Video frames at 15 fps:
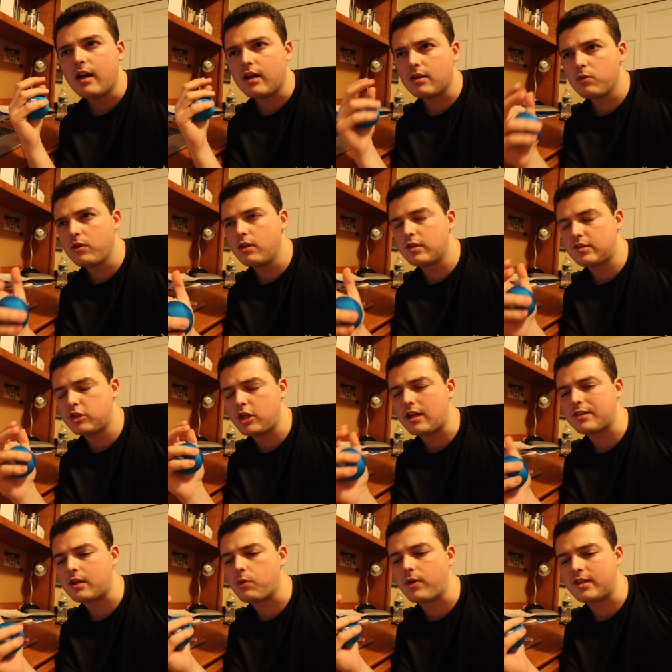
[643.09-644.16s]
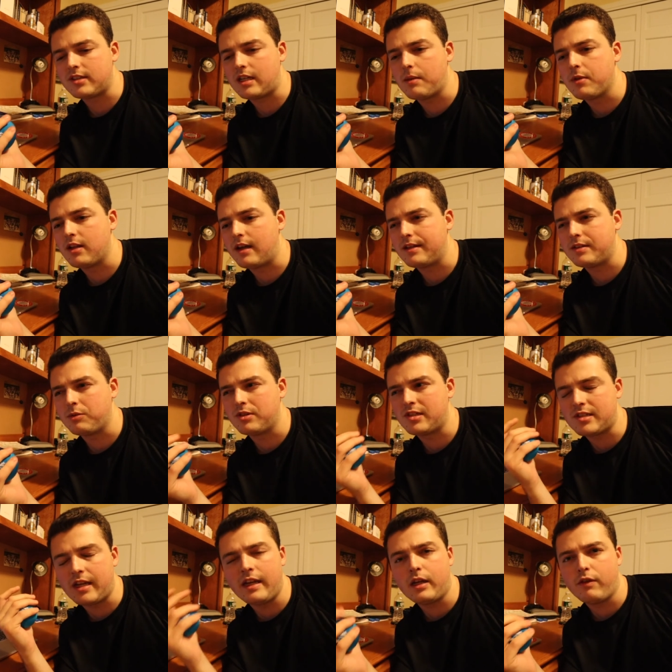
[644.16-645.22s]
the shots that weren't stabilized, it was
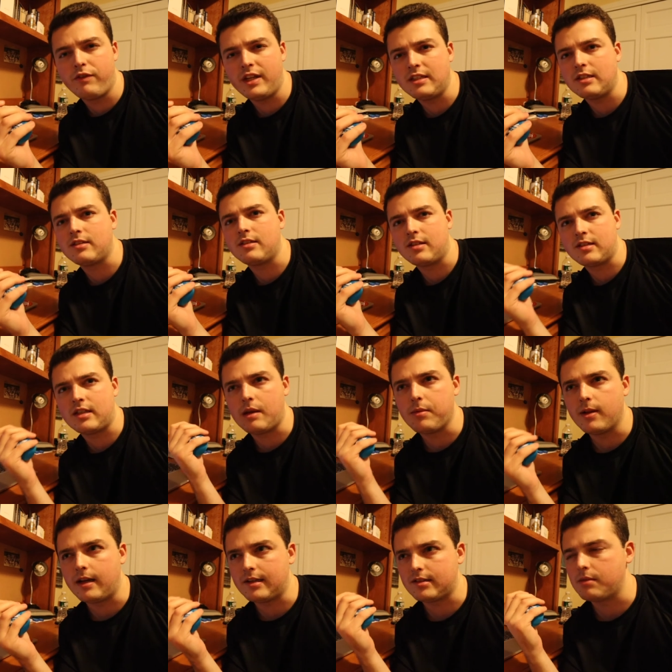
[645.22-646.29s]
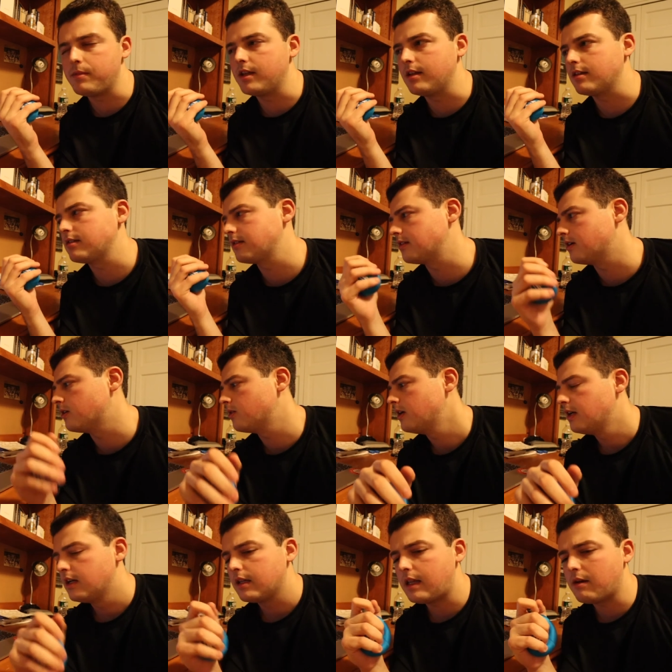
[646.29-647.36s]
just inconvenient to stabilize them in this.
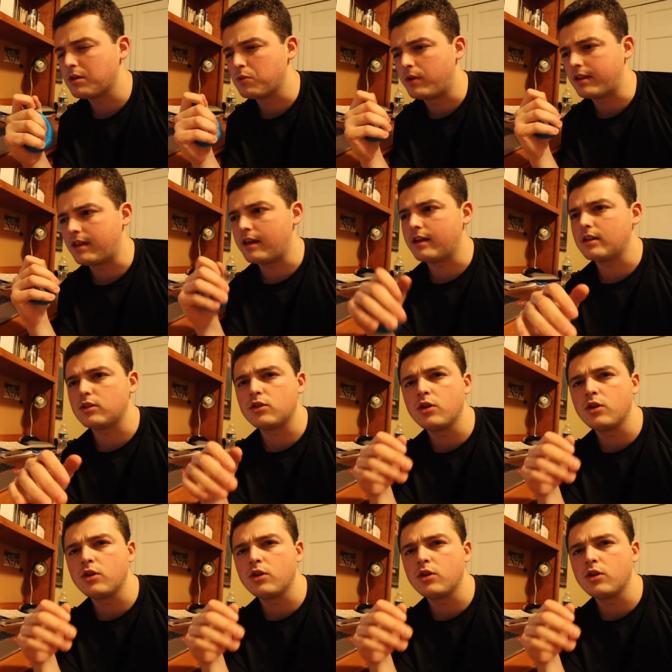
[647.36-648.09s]
So that was one thing.